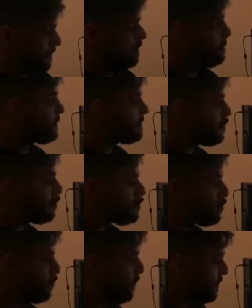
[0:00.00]
This
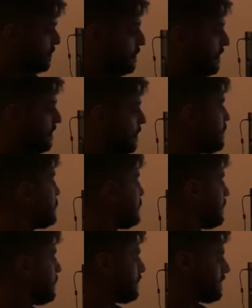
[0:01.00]
picture also
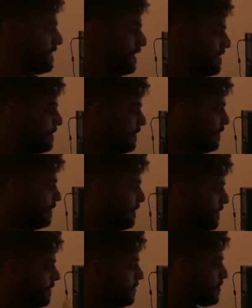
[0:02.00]
explains the sun
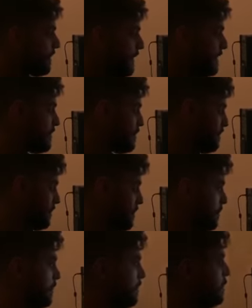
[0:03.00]

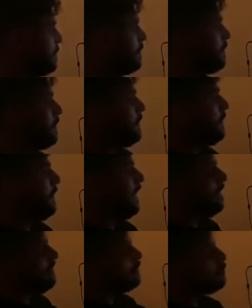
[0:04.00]
circulation.
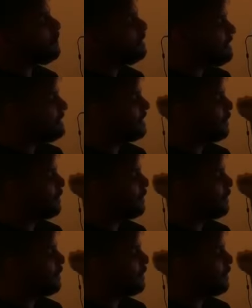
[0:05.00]
And this one